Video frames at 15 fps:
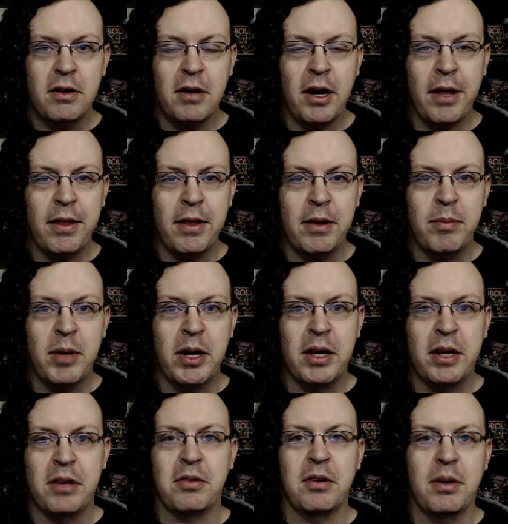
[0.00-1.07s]
and then
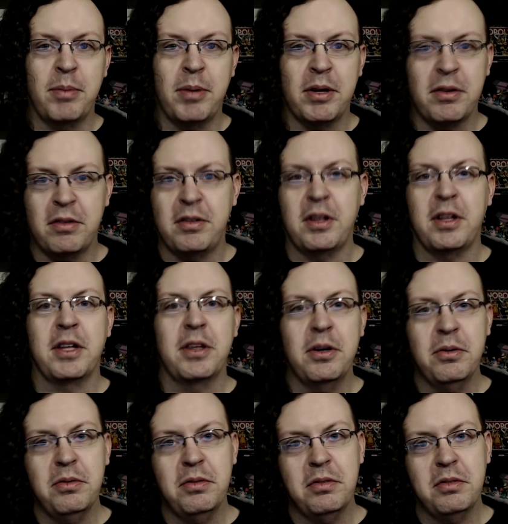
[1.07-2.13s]
making certain amounts and selling
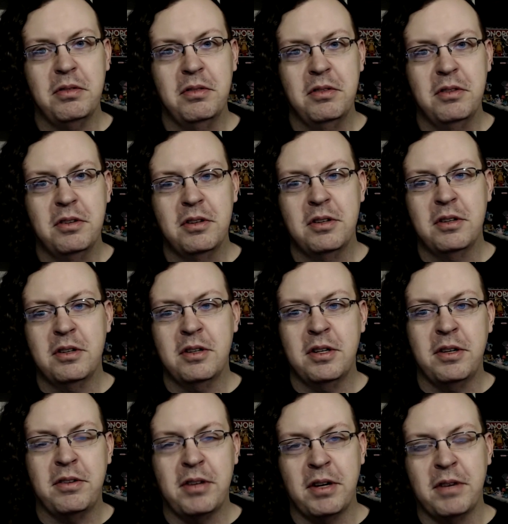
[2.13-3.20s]
those,
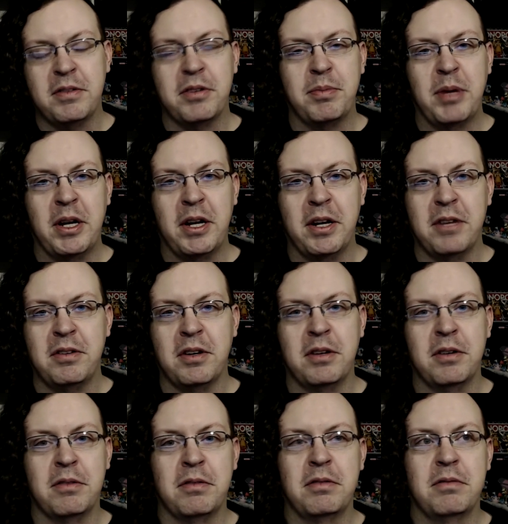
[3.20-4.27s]
instead of just making a ton
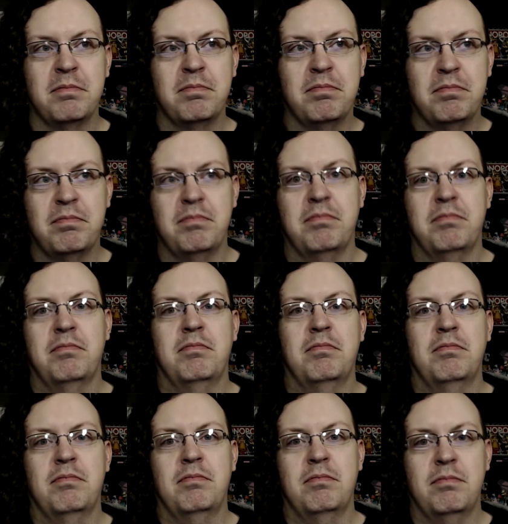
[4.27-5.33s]
of
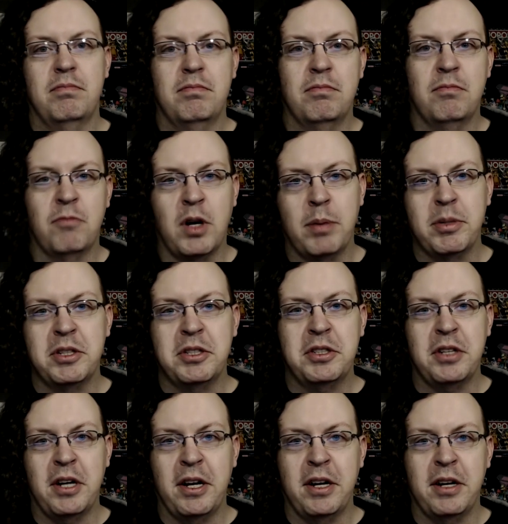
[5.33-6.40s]
rubbish.
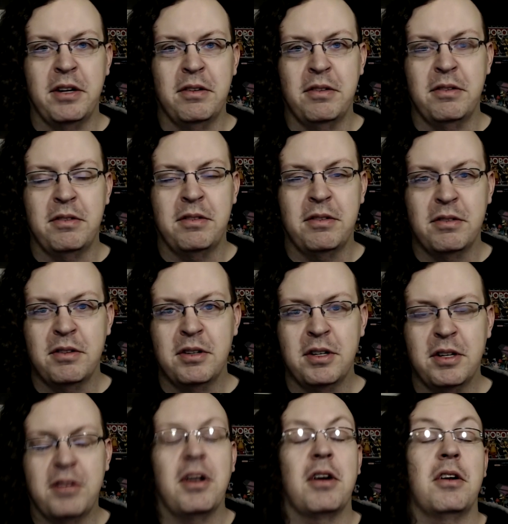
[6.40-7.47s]
And
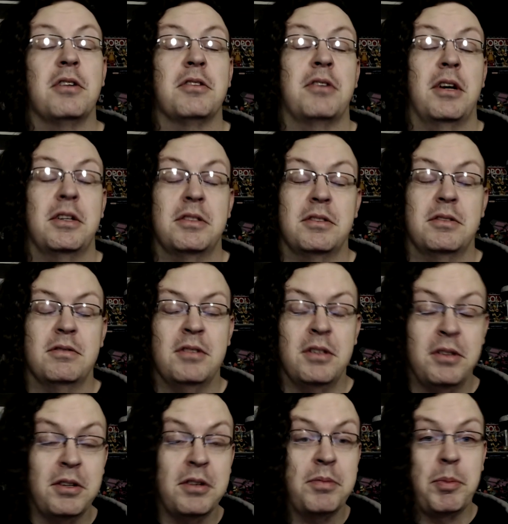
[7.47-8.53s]
it's not all trash.
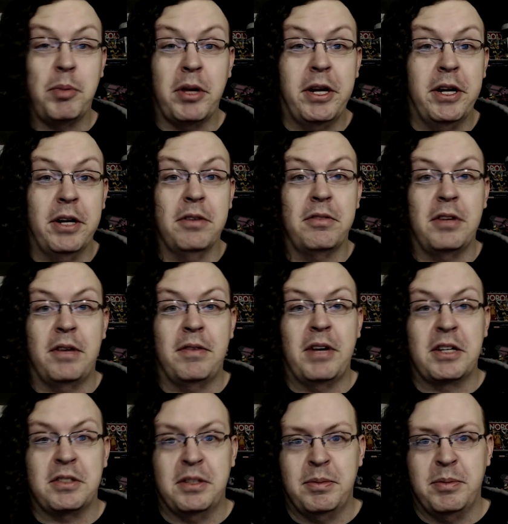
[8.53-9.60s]
There's been plenty of good stuff
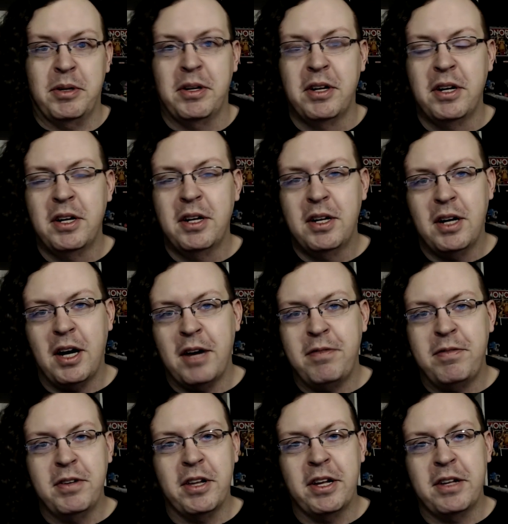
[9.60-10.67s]
actually, but I
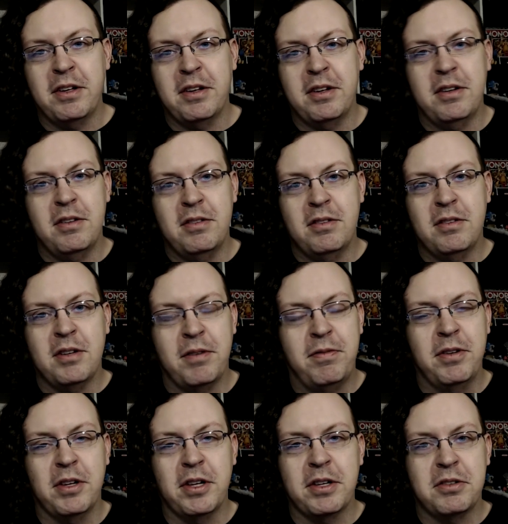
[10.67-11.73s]
feel like
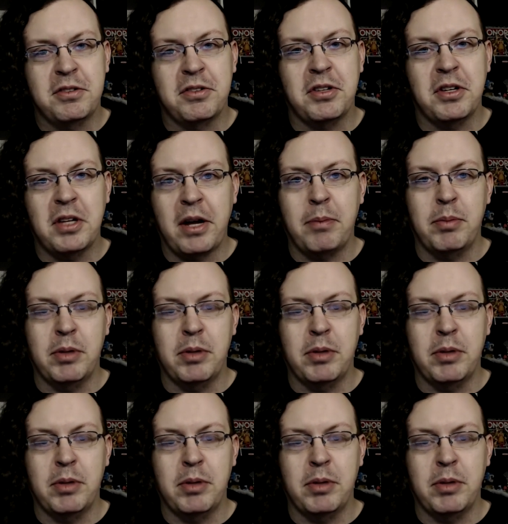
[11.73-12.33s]
there's just a lot of